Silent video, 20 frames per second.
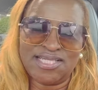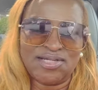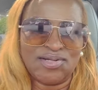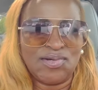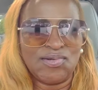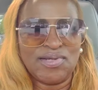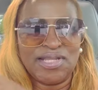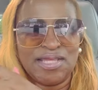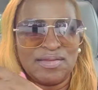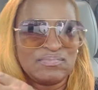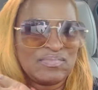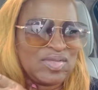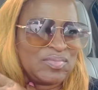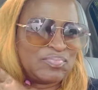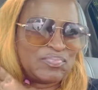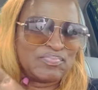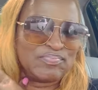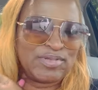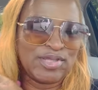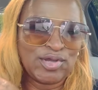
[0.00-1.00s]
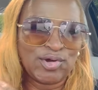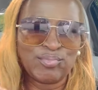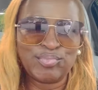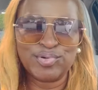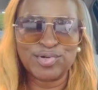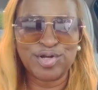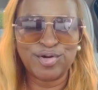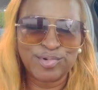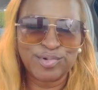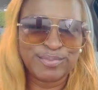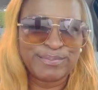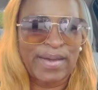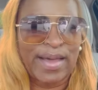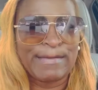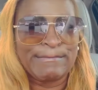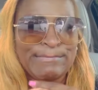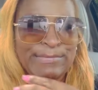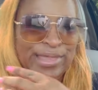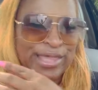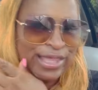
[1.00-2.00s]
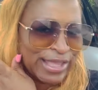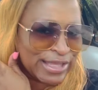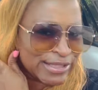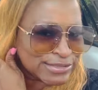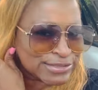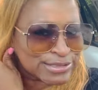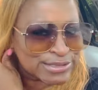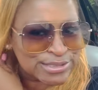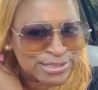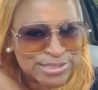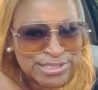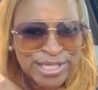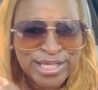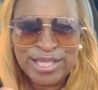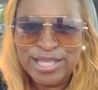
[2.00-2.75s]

don't put up with my mess.